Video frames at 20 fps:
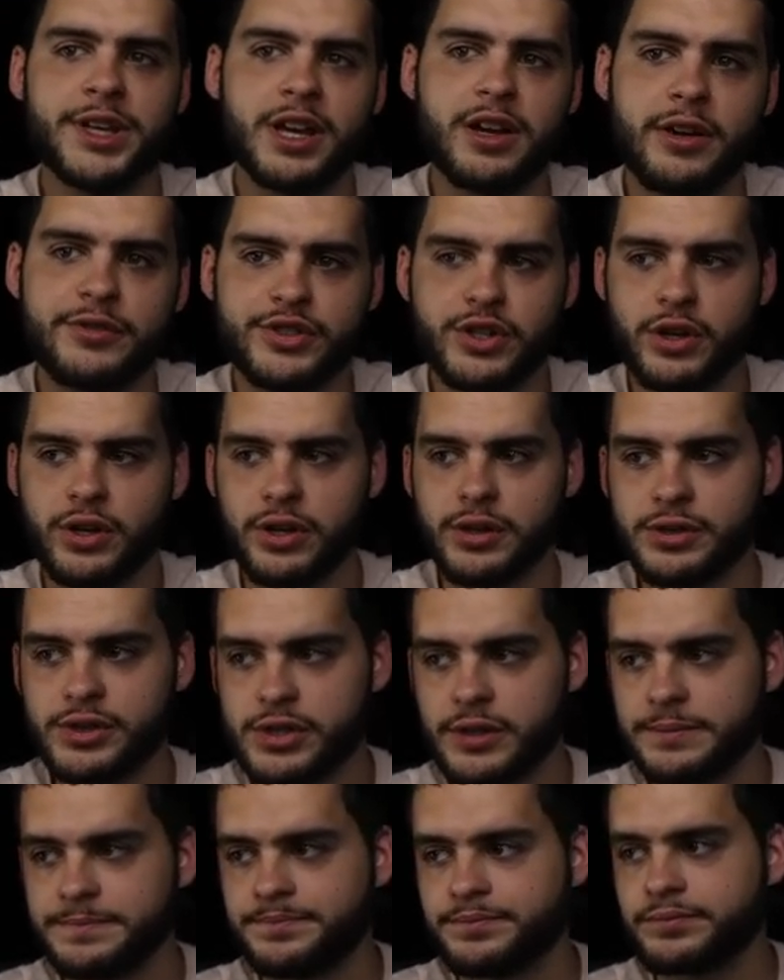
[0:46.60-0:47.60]
kickoff
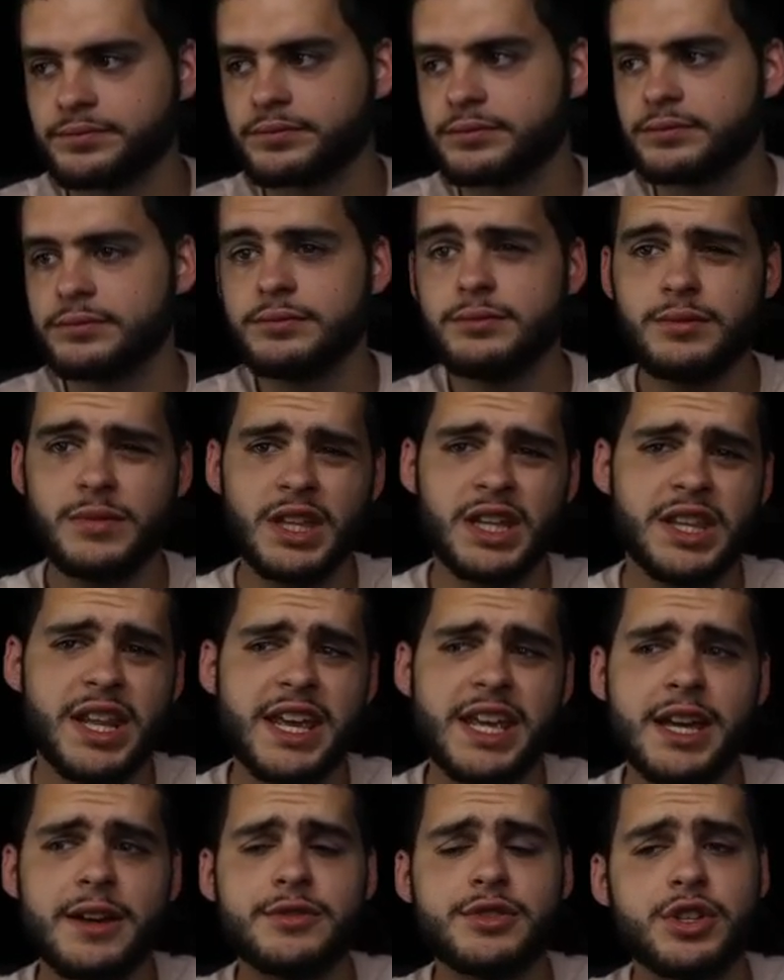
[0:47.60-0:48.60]
solos, they
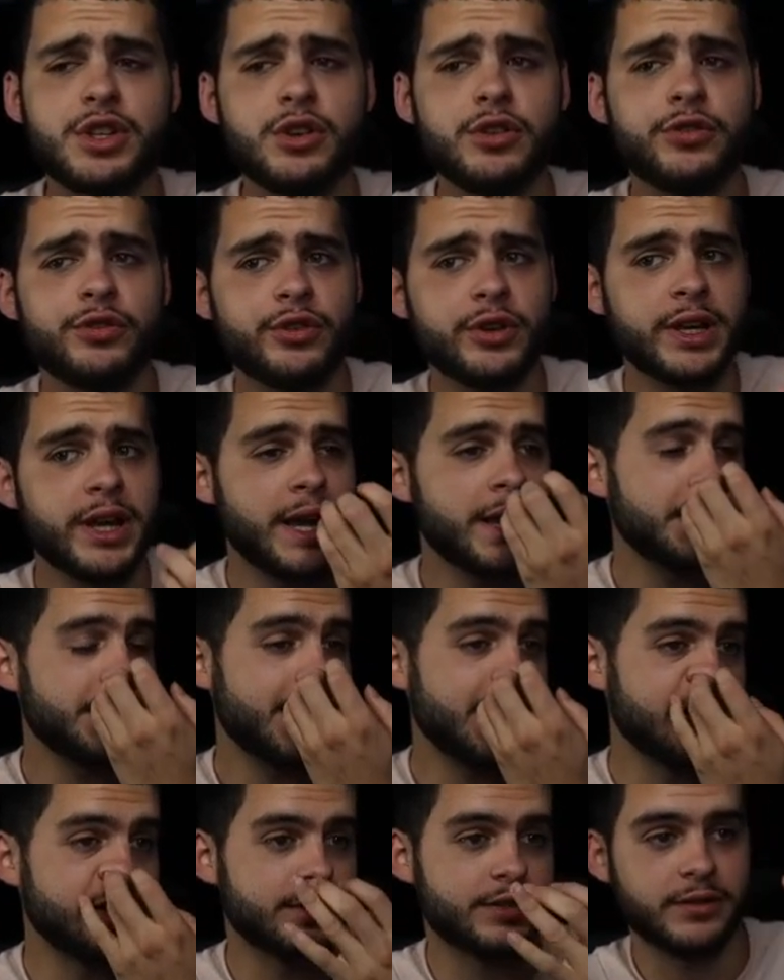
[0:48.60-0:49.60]
give 2 free
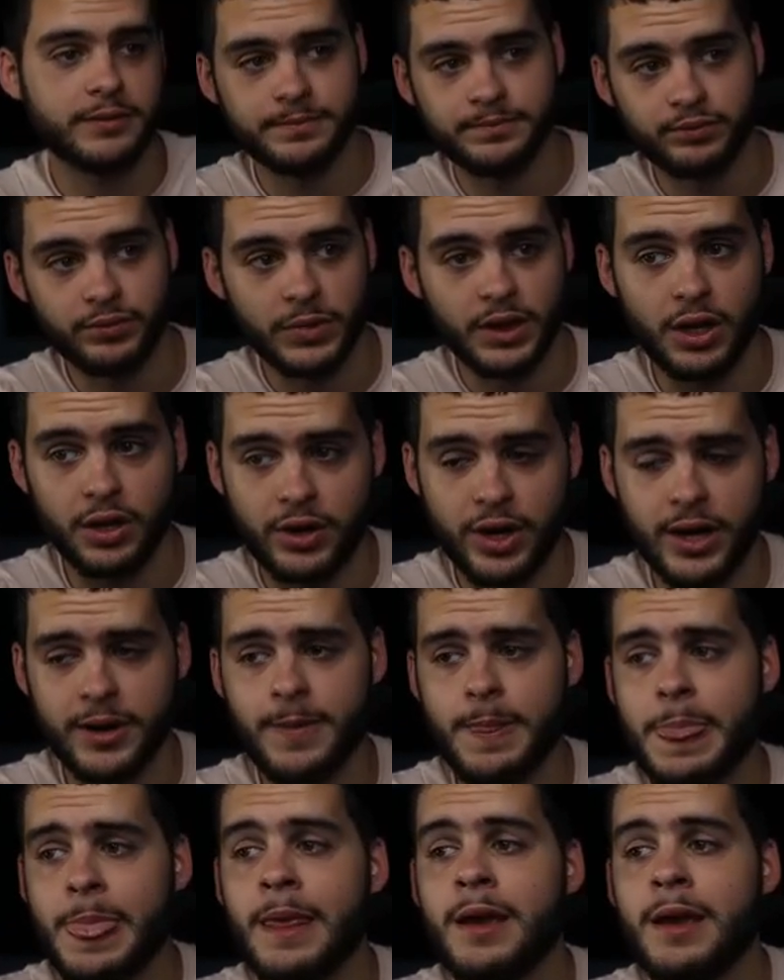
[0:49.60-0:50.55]
88s, okay?